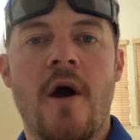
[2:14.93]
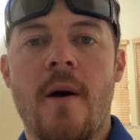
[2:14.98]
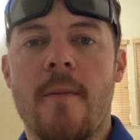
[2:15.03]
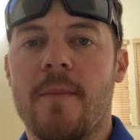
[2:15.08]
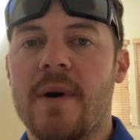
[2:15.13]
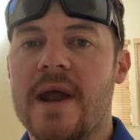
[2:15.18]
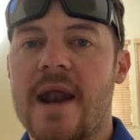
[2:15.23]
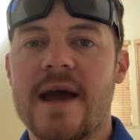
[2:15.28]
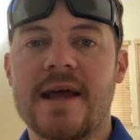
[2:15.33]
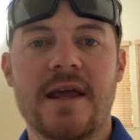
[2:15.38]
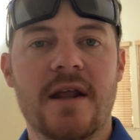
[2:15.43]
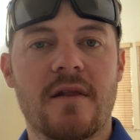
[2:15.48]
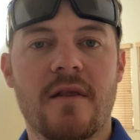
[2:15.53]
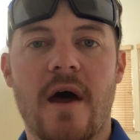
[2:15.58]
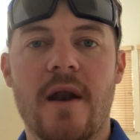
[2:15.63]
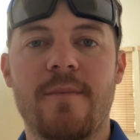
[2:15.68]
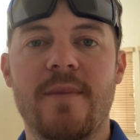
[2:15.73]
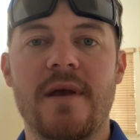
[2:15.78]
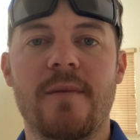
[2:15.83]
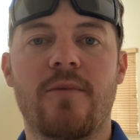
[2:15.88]
But I get a lot
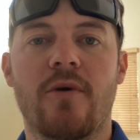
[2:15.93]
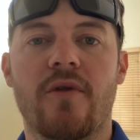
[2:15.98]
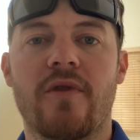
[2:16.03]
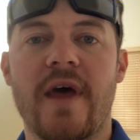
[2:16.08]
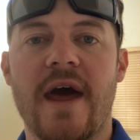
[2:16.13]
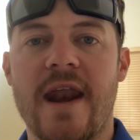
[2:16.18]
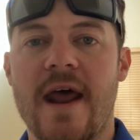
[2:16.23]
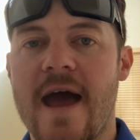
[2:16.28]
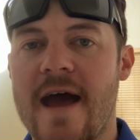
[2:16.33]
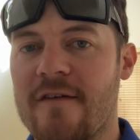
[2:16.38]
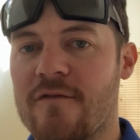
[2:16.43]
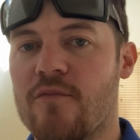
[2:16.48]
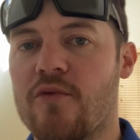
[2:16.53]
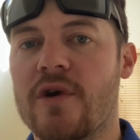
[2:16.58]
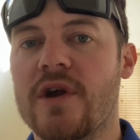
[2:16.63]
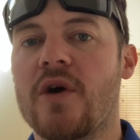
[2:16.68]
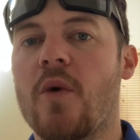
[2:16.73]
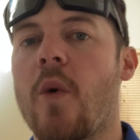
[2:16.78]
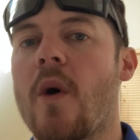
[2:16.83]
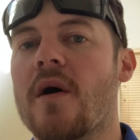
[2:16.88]
of people that have
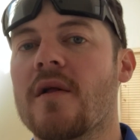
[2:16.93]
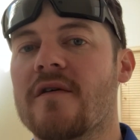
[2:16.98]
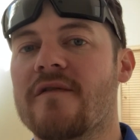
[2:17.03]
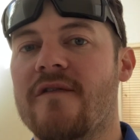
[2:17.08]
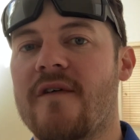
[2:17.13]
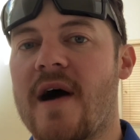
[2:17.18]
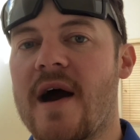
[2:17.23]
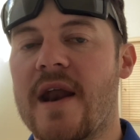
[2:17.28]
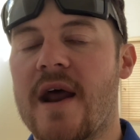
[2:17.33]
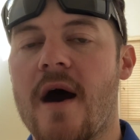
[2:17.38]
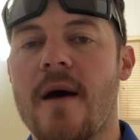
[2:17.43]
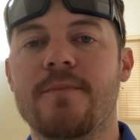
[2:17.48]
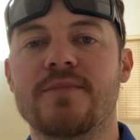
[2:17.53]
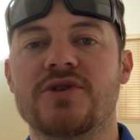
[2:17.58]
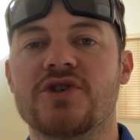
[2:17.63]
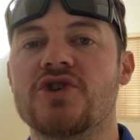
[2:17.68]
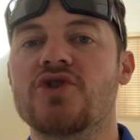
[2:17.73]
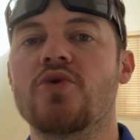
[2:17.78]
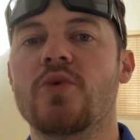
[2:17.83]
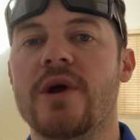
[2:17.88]
pre-qualified up
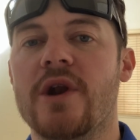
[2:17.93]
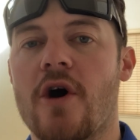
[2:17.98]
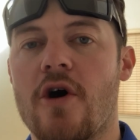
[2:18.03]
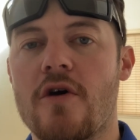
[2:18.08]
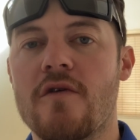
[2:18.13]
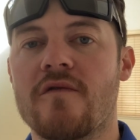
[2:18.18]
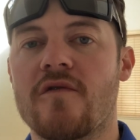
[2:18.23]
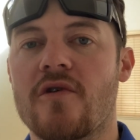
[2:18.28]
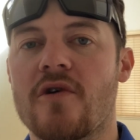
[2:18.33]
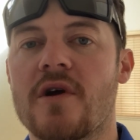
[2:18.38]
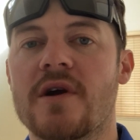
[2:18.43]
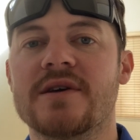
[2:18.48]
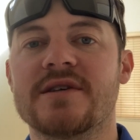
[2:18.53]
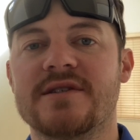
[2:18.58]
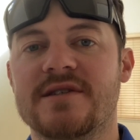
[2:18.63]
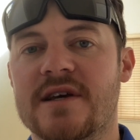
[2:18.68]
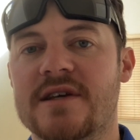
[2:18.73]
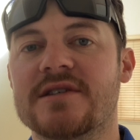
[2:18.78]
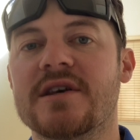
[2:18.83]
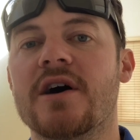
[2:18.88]
to and over
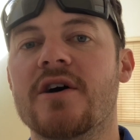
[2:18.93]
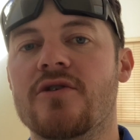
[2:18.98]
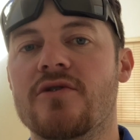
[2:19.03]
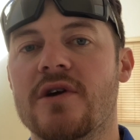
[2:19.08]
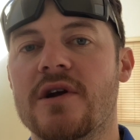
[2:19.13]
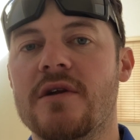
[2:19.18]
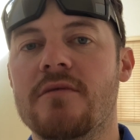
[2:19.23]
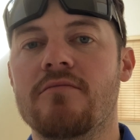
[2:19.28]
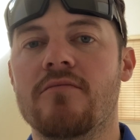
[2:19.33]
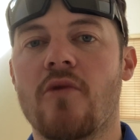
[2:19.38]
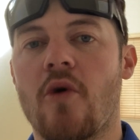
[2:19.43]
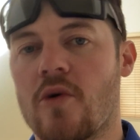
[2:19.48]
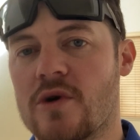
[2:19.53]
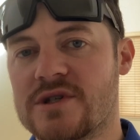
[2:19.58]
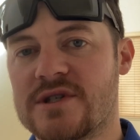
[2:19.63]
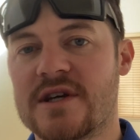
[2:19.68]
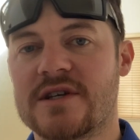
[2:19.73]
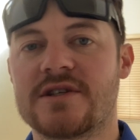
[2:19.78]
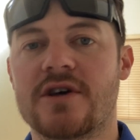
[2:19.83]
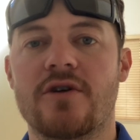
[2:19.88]
600 or
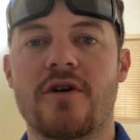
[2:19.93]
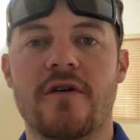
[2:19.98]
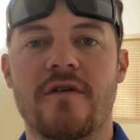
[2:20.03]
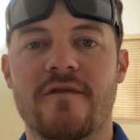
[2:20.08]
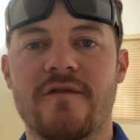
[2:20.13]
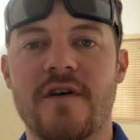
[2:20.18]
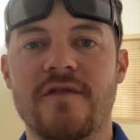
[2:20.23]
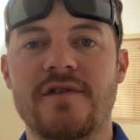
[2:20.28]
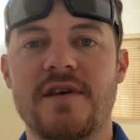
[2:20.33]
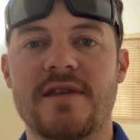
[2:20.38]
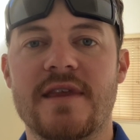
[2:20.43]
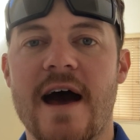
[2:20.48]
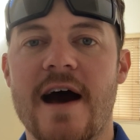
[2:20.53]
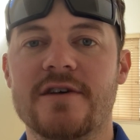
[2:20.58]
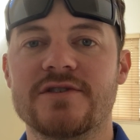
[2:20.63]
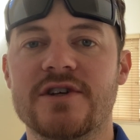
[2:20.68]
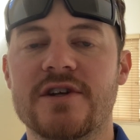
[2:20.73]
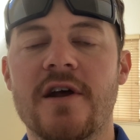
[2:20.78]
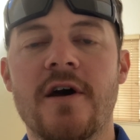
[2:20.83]
650,000.